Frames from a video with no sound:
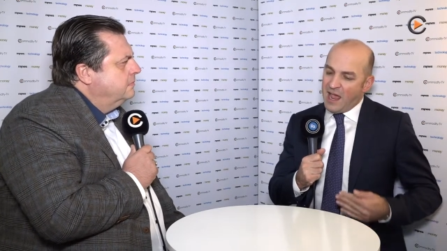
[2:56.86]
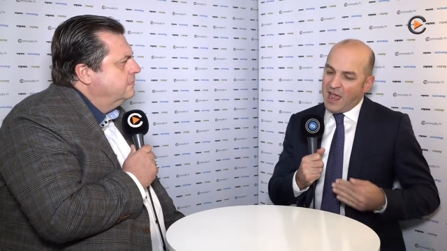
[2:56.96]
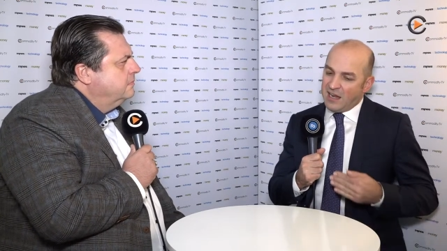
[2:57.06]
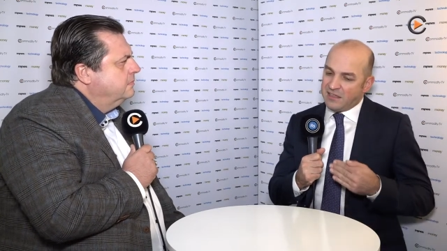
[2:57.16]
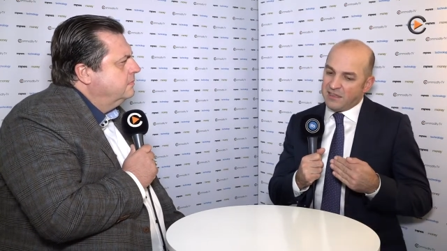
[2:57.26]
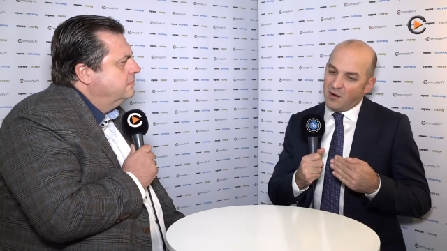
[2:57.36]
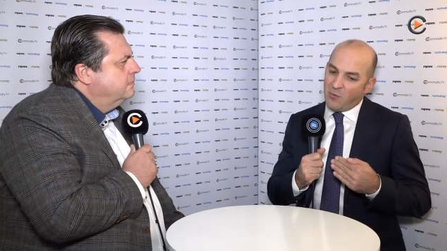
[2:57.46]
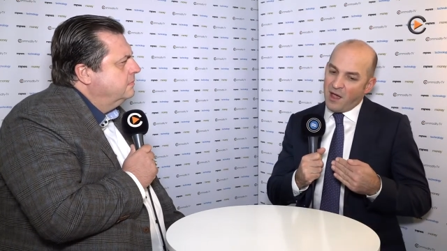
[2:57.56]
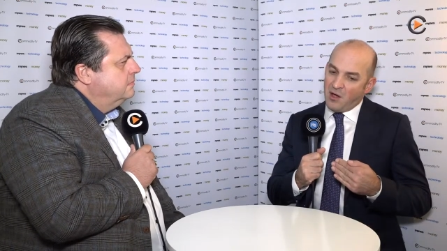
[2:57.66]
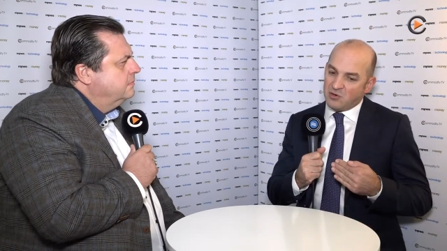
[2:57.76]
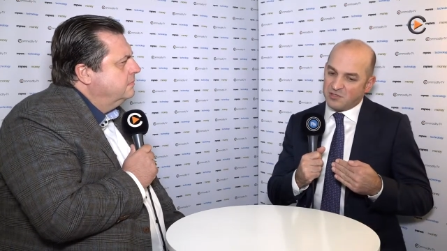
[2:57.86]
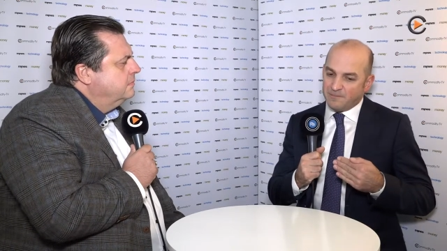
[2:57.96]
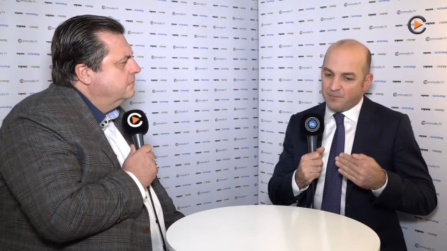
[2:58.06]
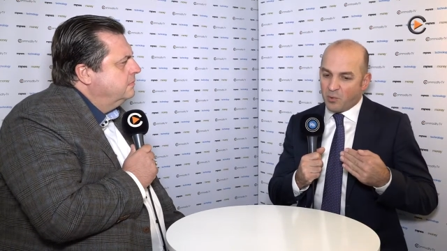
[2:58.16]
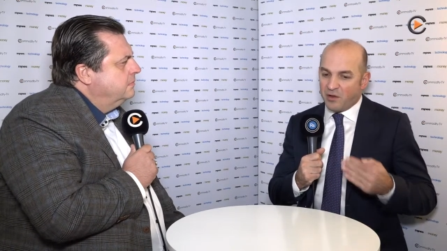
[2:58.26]
Speaker 1: Anything around
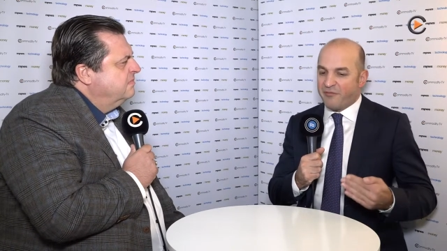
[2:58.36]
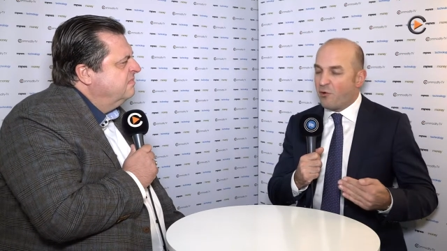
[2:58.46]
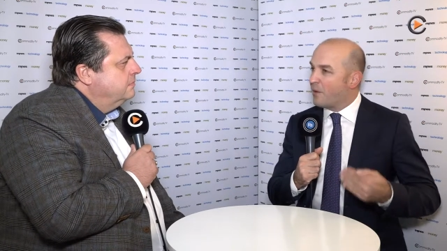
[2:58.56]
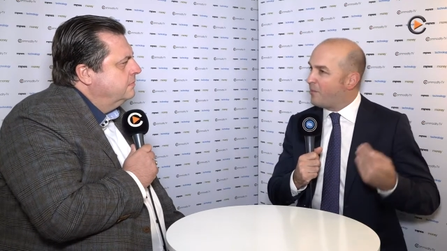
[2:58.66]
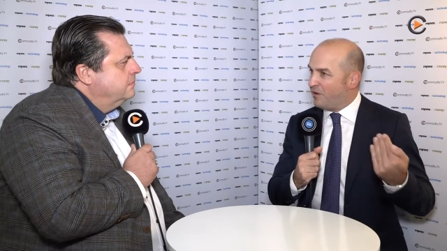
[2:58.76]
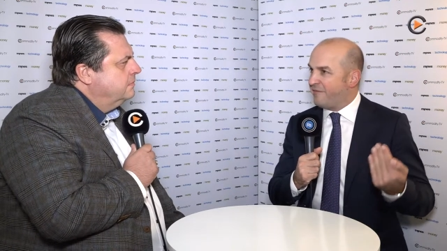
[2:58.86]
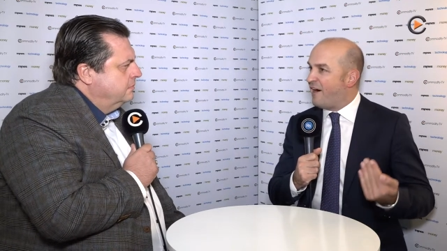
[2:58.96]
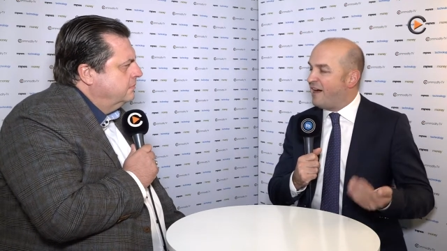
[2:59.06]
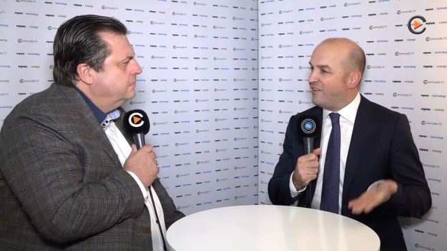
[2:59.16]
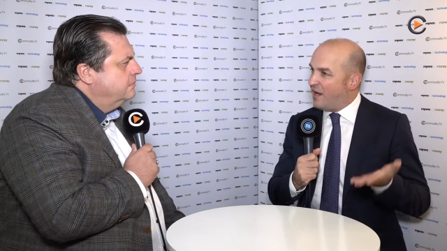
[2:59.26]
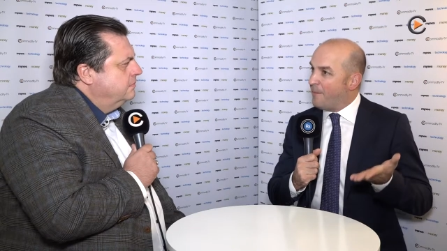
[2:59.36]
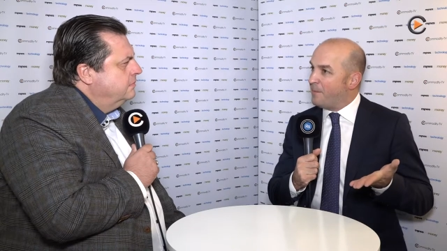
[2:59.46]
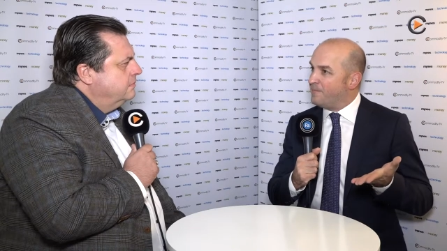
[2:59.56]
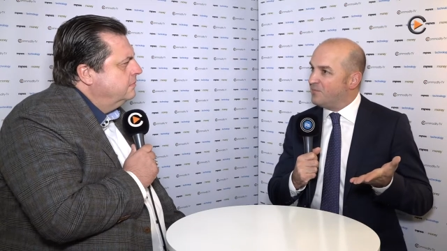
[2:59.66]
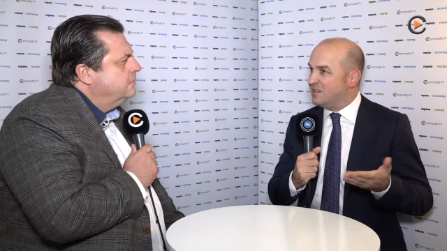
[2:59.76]
0.4, 0.5 and up
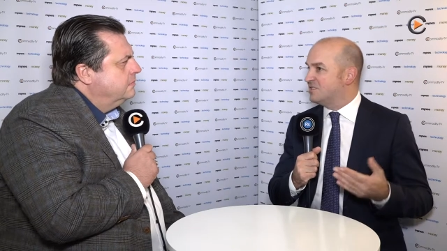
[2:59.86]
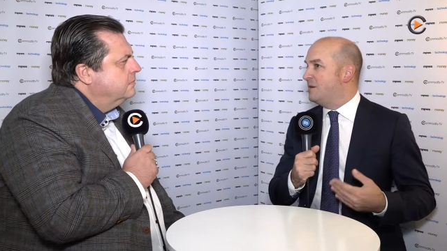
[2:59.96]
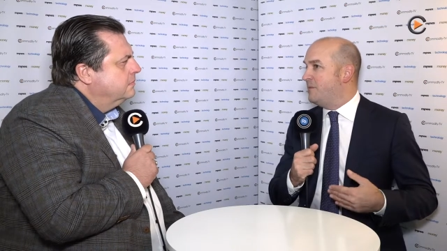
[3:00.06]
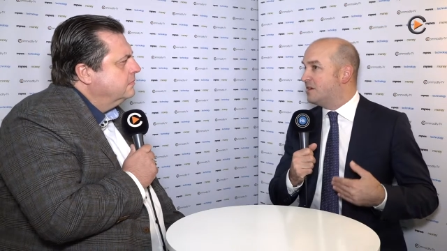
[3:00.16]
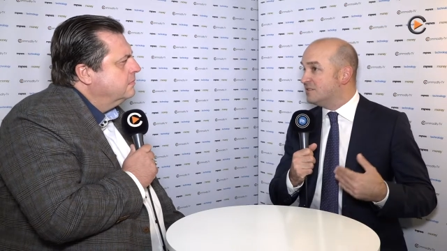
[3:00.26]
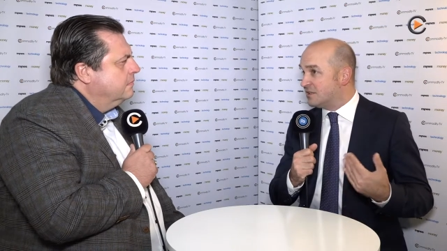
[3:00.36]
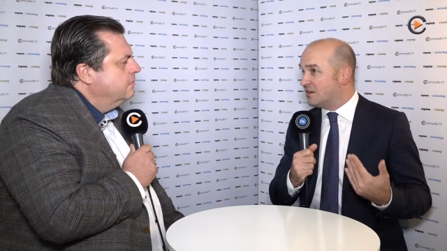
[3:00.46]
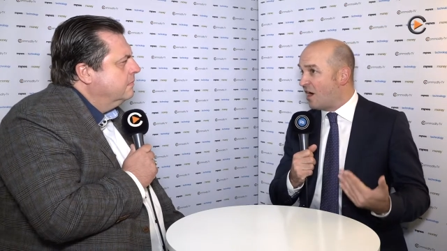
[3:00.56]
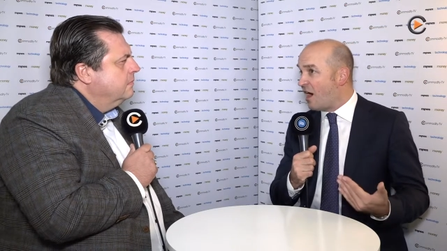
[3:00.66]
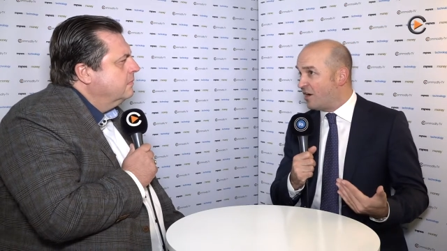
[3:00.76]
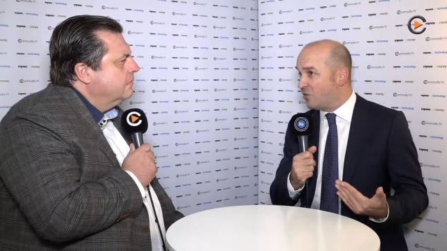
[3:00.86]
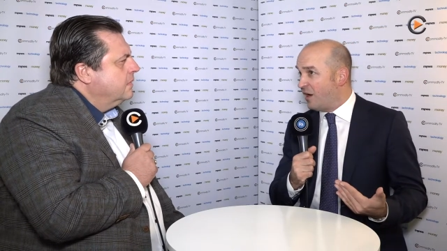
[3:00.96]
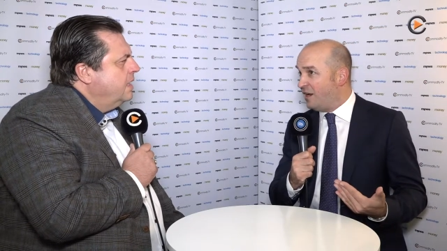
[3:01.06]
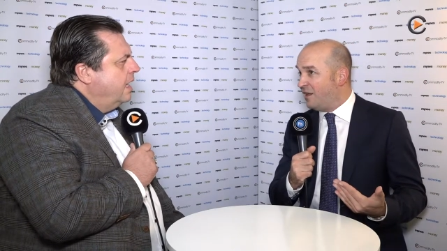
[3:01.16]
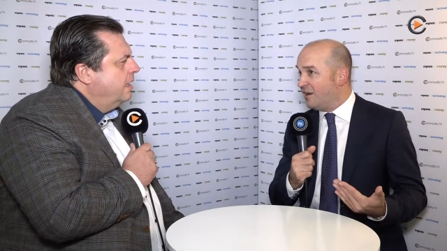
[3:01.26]
is going to be considered high
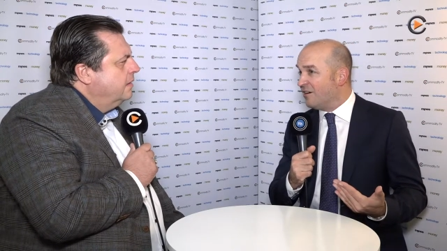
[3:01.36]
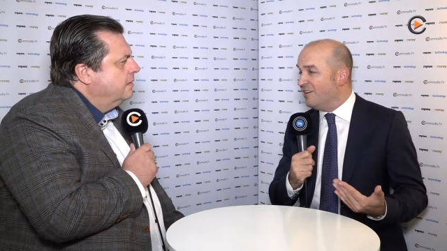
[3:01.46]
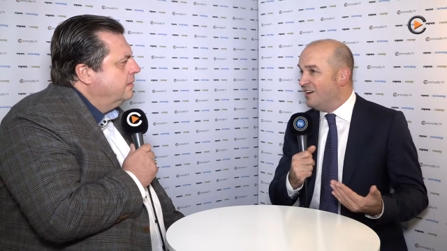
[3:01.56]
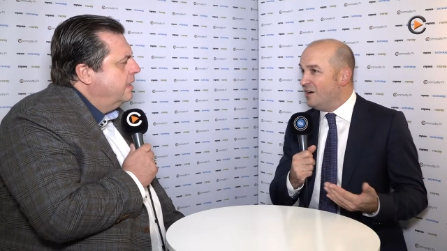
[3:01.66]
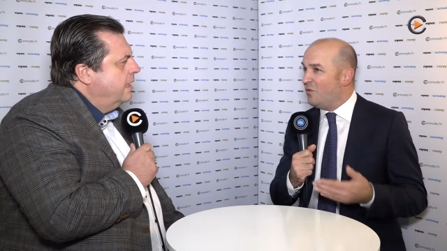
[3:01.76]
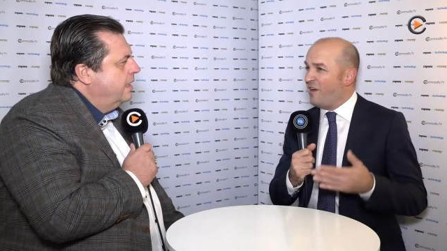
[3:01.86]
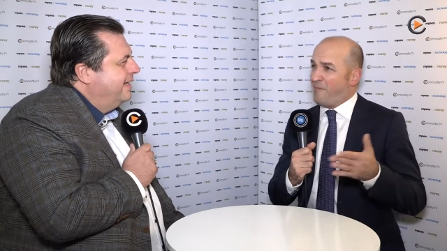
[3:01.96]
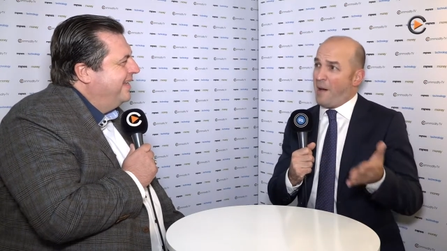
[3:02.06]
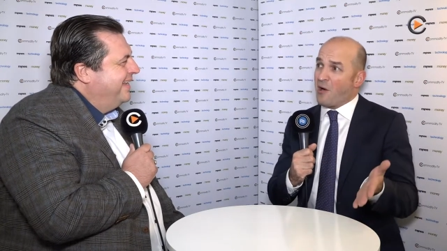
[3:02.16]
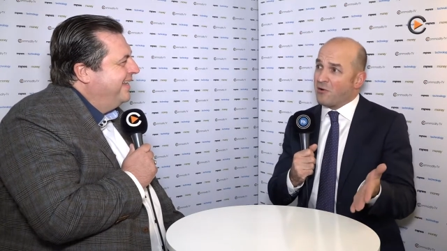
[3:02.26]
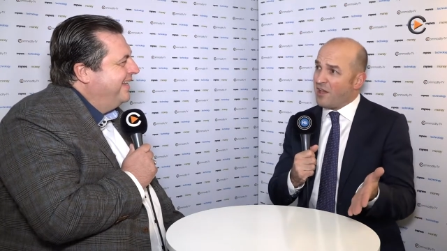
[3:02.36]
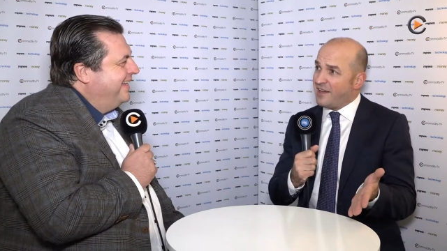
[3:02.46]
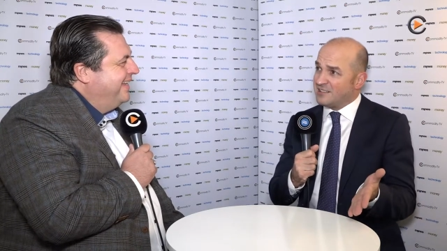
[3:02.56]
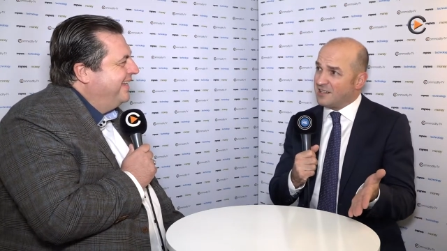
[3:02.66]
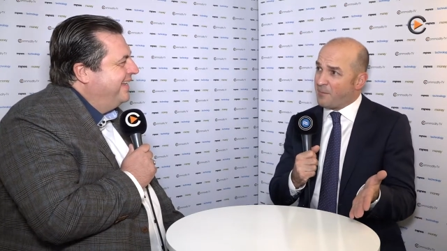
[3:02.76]
grade yeah, here. Yeah. We have power
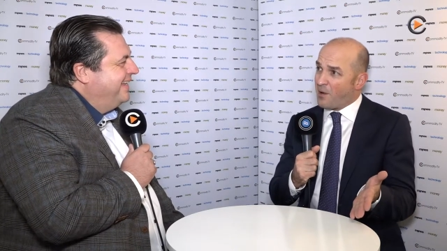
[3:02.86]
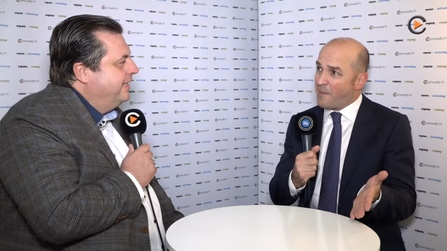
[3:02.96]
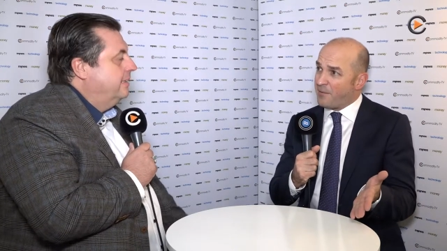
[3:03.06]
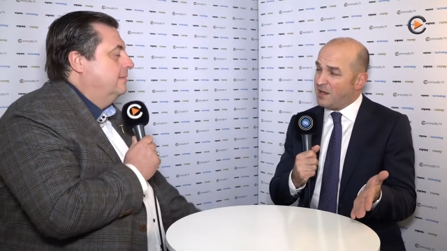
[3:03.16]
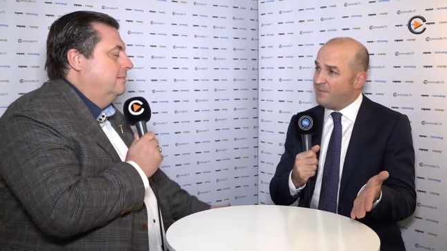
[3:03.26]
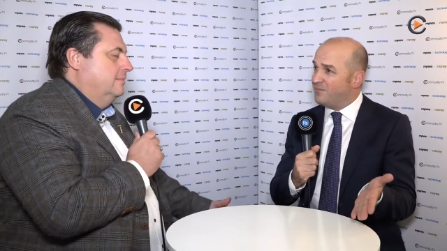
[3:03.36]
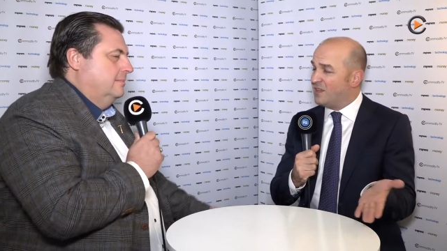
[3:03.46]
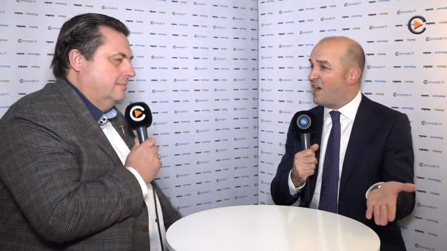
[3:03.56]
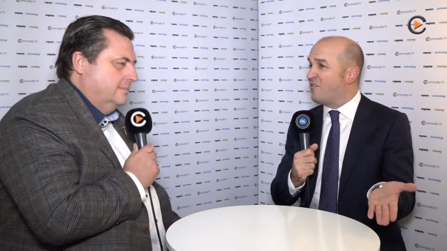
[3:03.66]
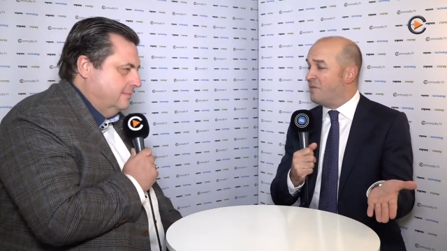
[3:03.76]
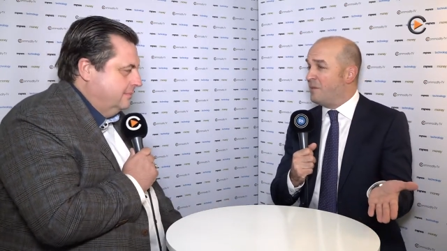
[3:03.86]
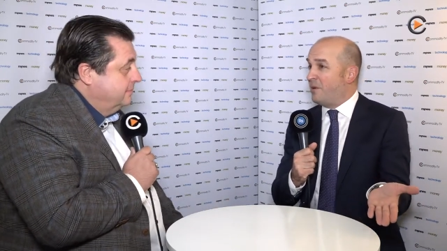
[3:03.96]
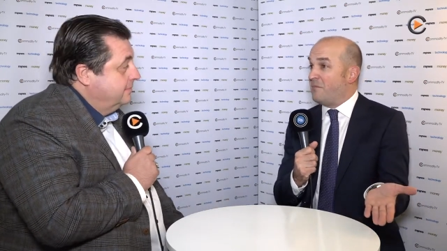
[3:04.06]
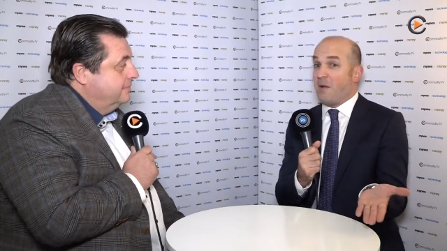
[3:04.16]
lines on the property. The government put